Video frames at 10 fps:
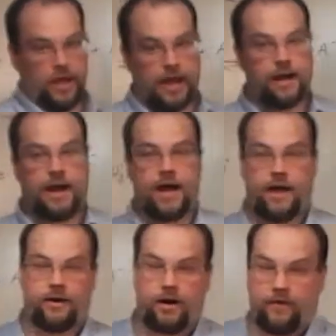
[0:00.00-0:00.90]

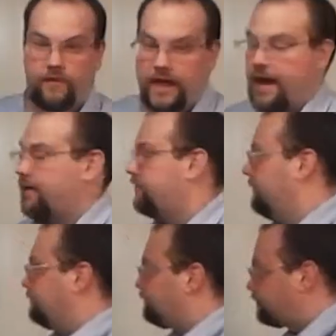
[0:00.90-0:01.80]
anion of the
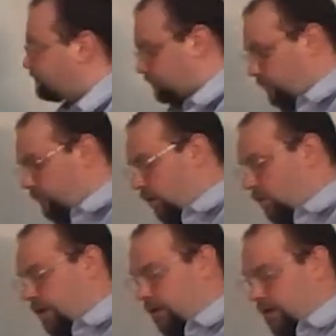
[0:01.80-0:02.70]
acid.
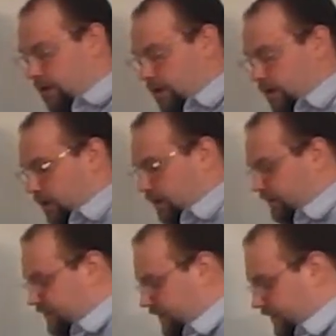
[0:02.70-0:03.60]
Well,
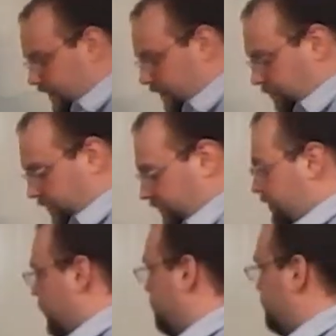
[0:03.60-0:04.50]
let's get a couple of
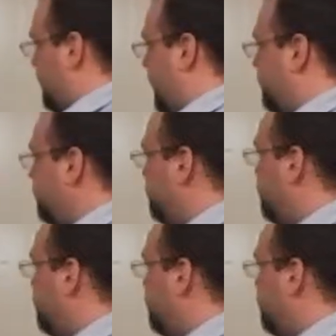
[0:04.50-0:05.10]
terms down.